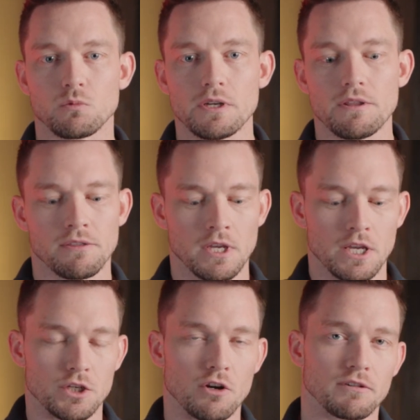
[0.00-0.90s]
with,
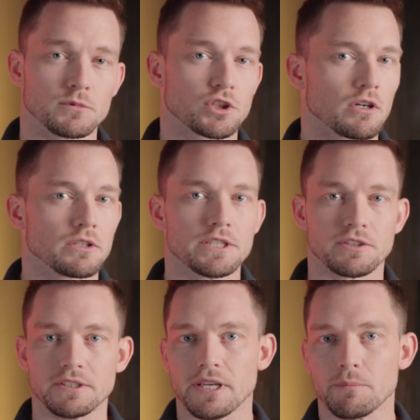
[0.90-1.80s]
from Charlie
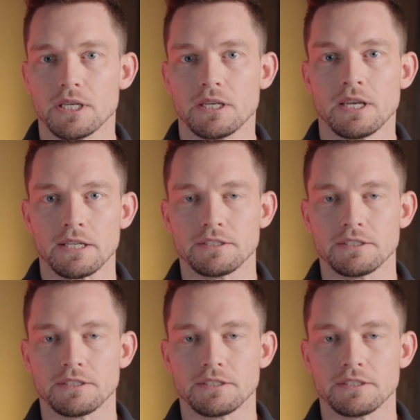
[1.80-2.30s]
to Demi.